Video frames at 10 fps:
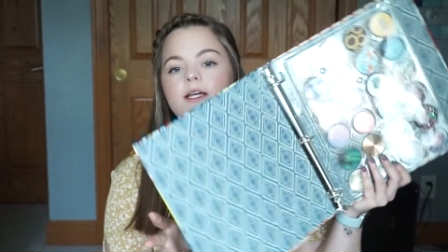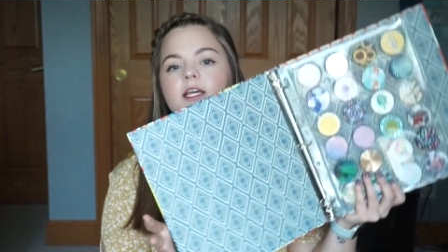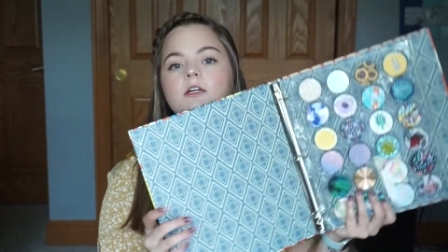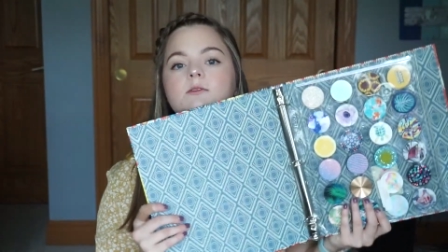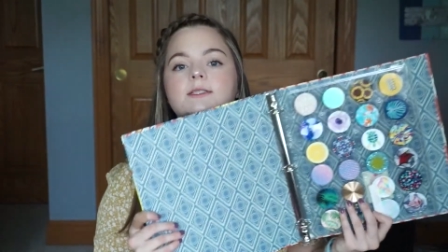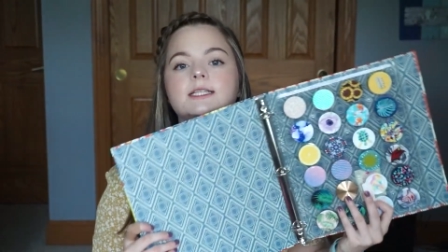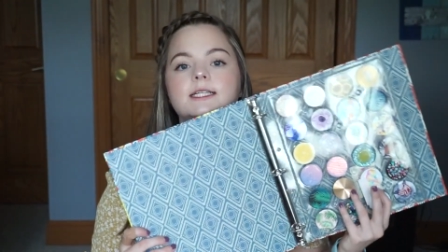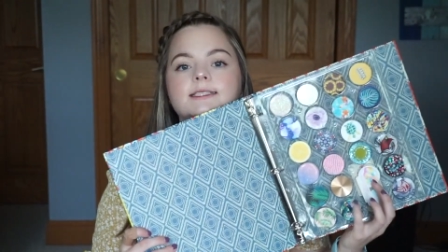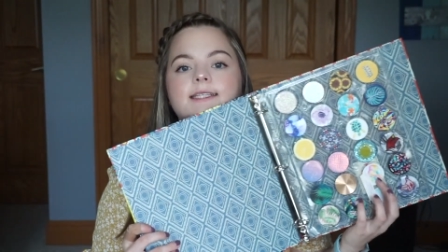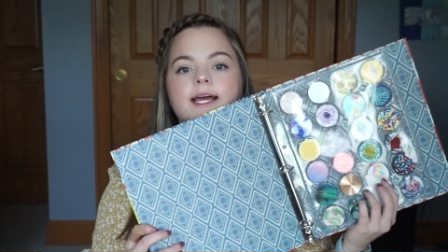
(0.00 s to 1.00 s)
here's what the
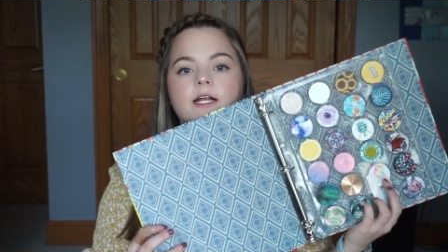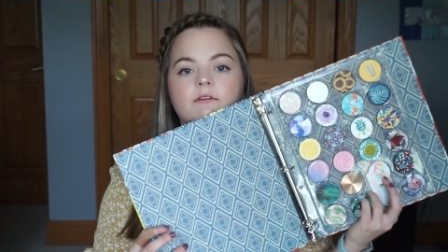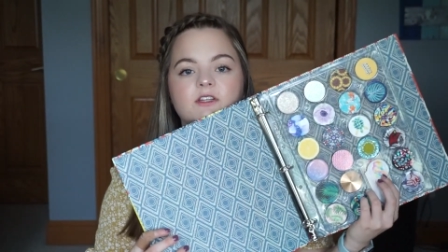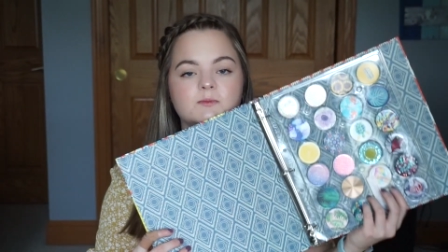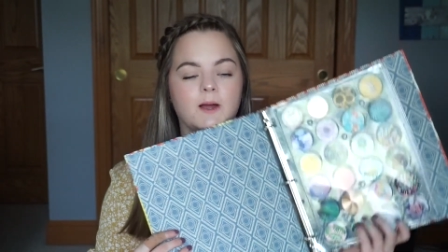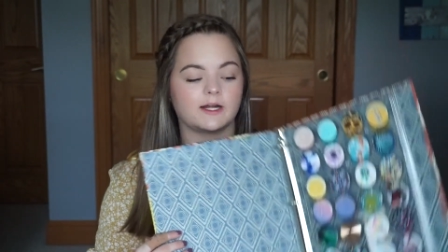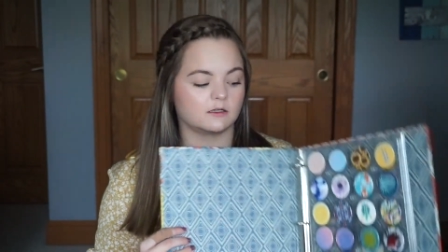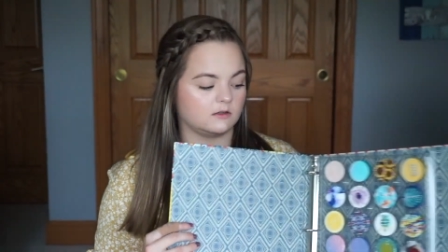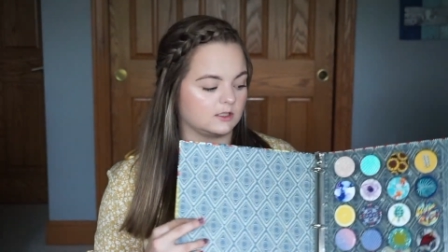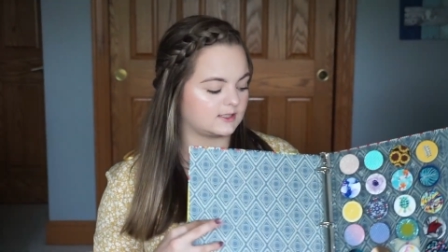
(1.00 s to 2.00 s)
inside of this
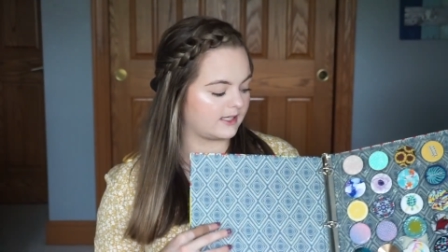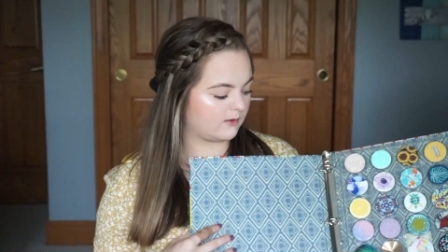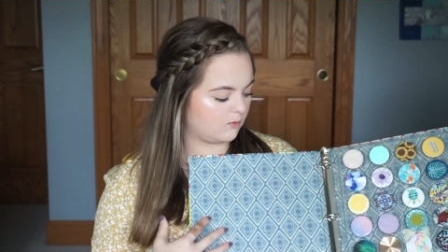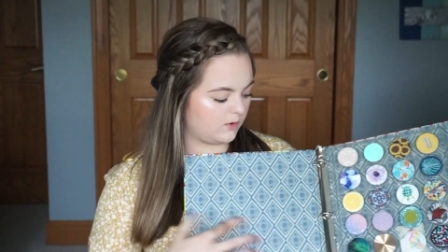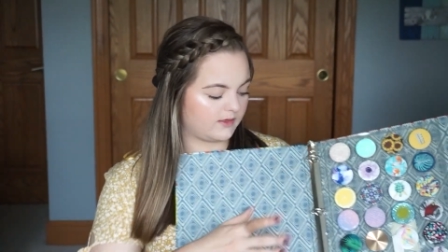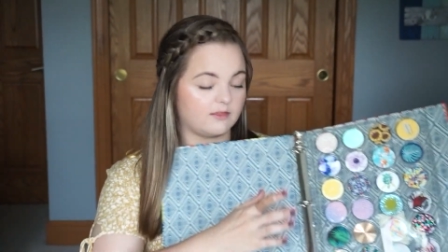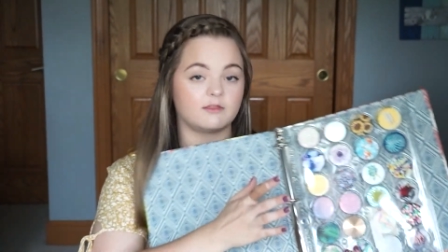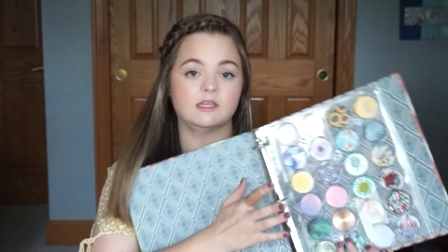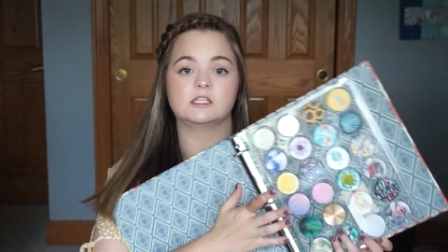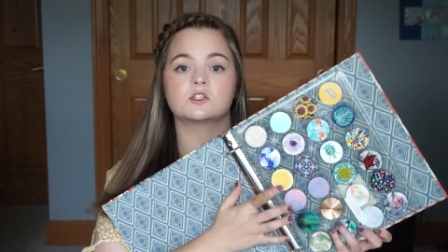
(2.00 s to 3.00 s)
binder looks like
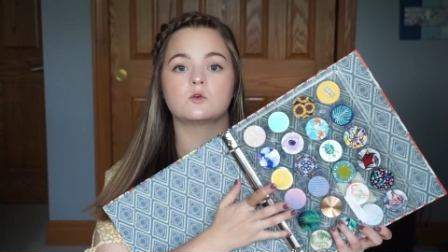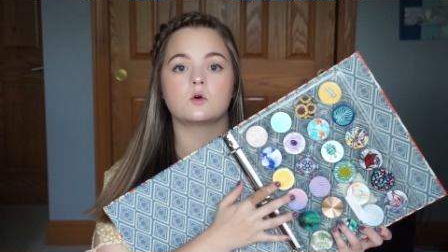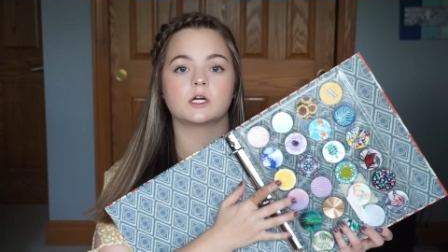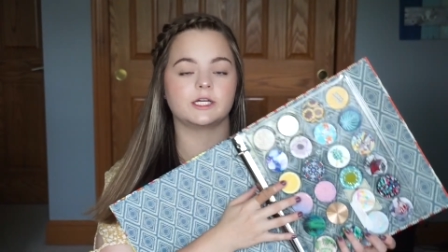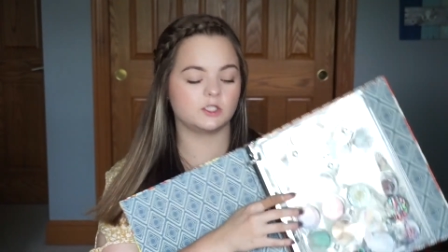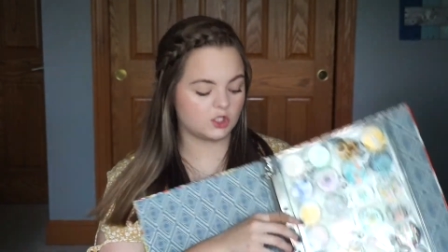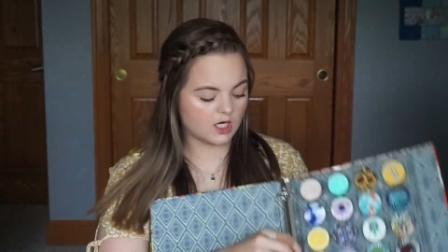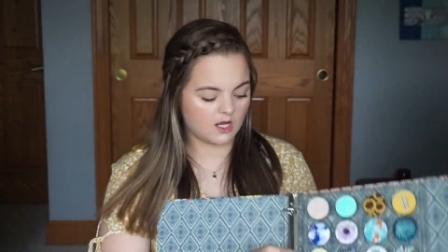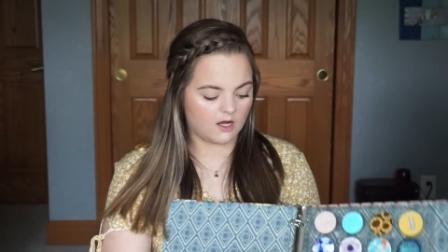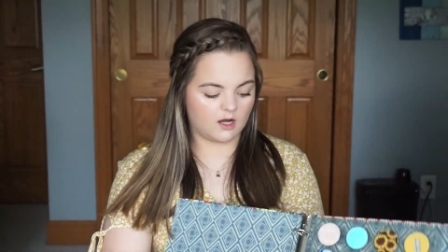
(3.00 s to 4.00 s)
with the
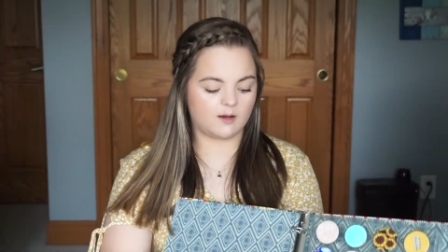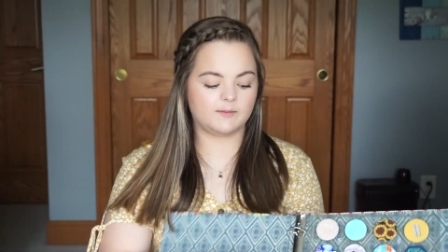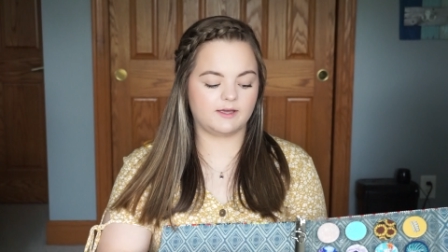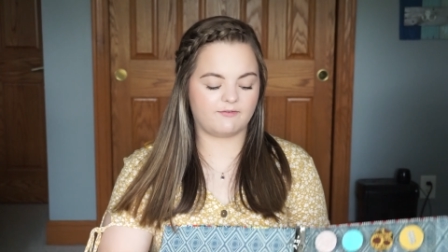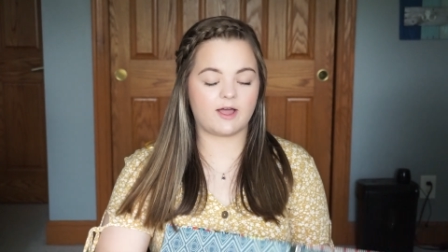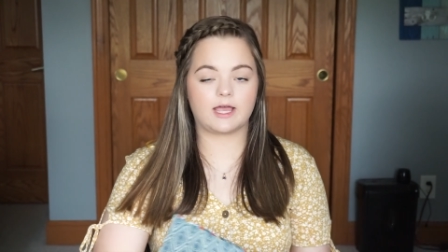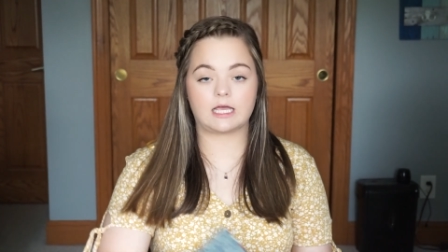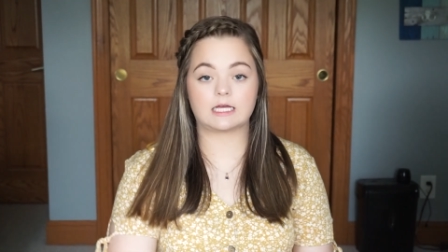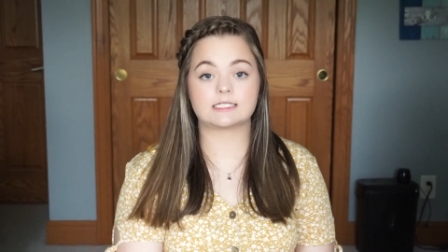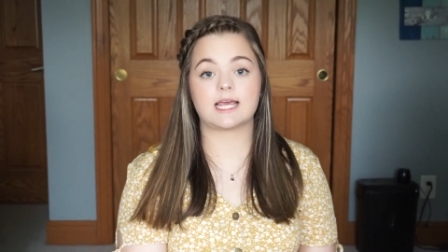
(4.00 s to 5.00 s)
storage. If
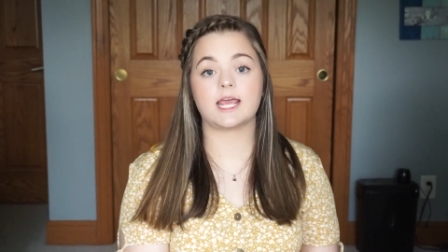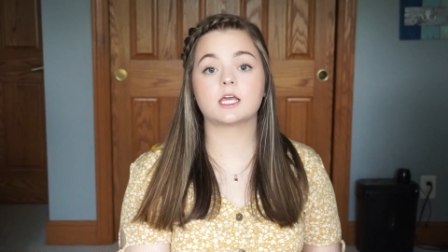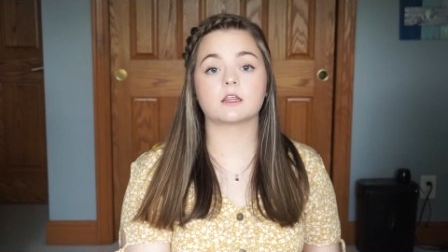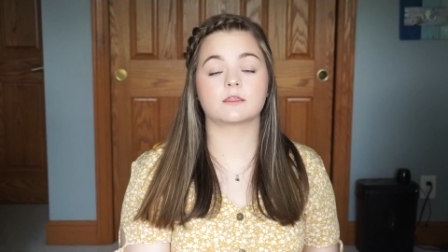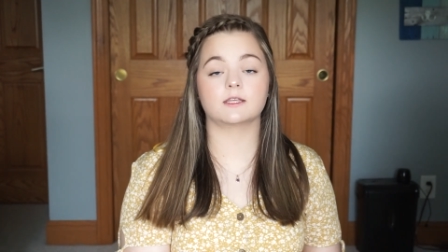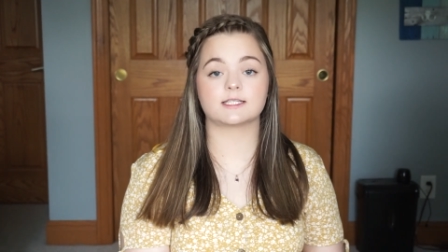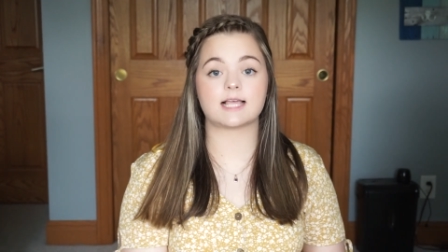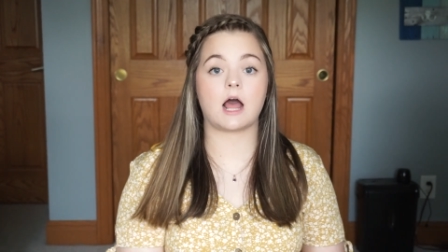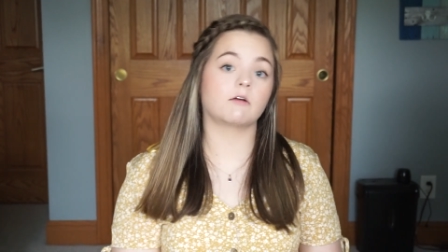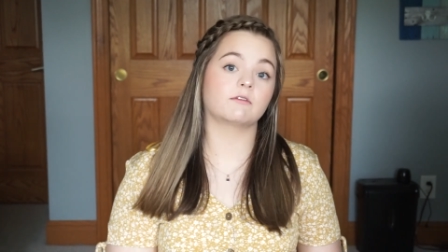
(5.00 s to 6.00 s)
I take this
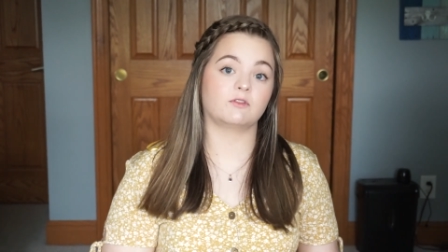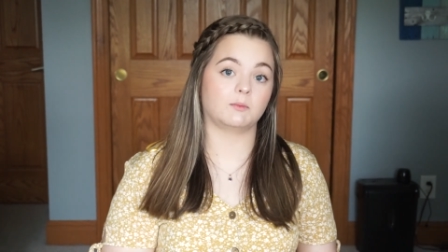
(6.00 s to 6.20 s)
out of the